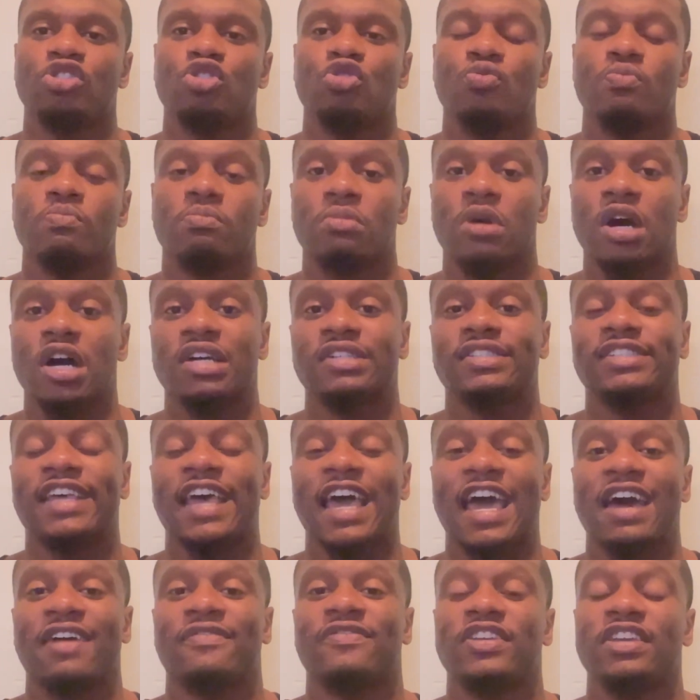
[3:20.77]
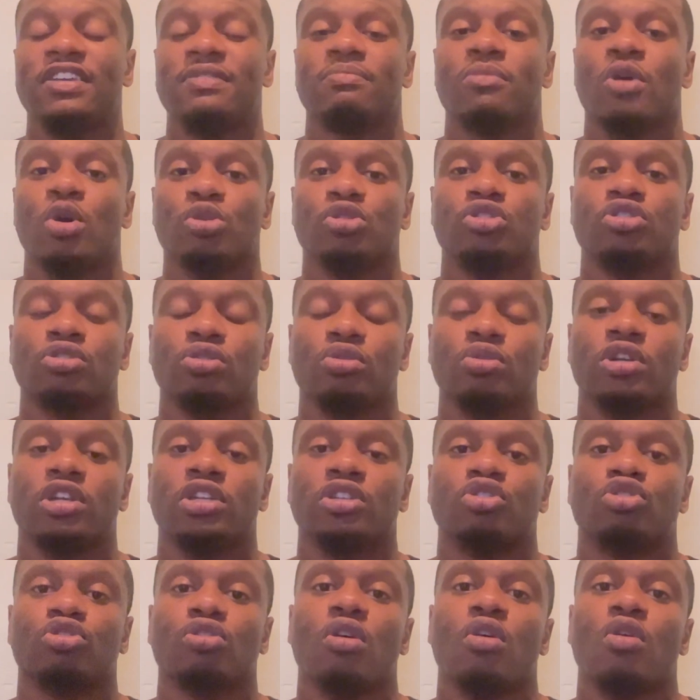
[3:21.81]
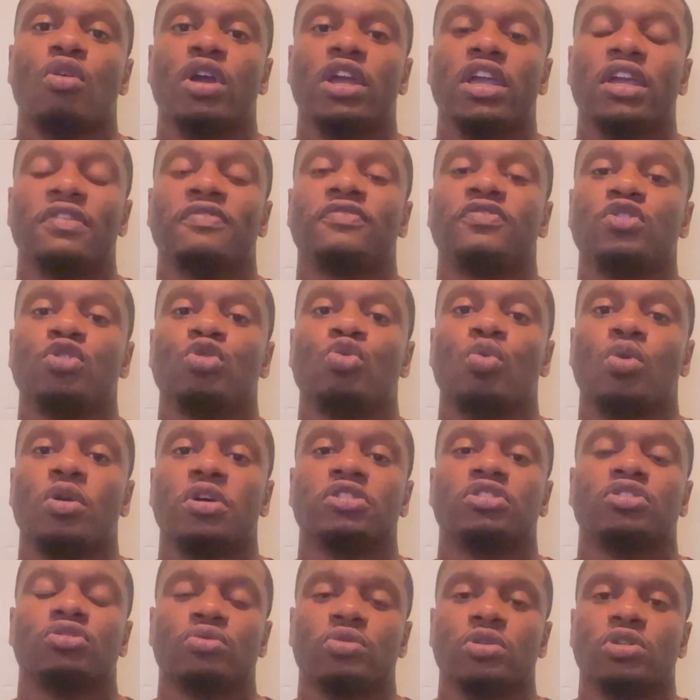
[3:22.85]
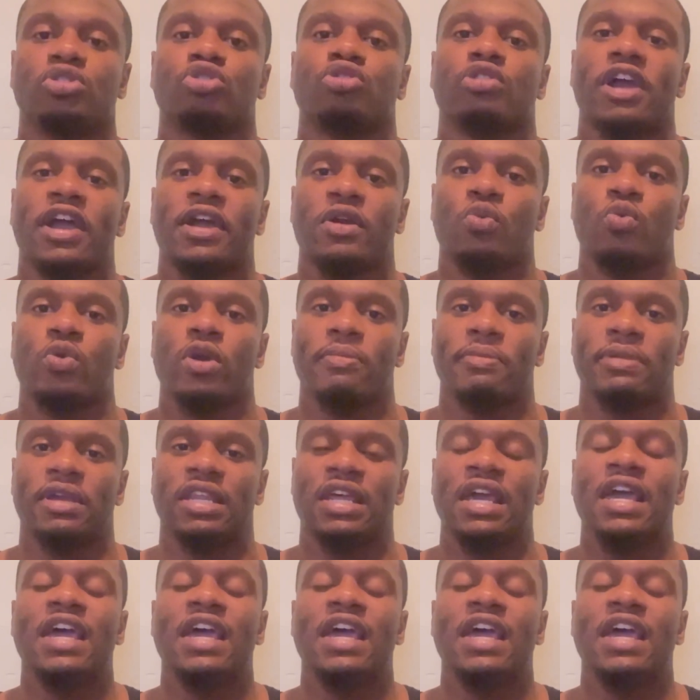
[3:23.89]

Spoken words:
you must have emotional control if you want to attract women.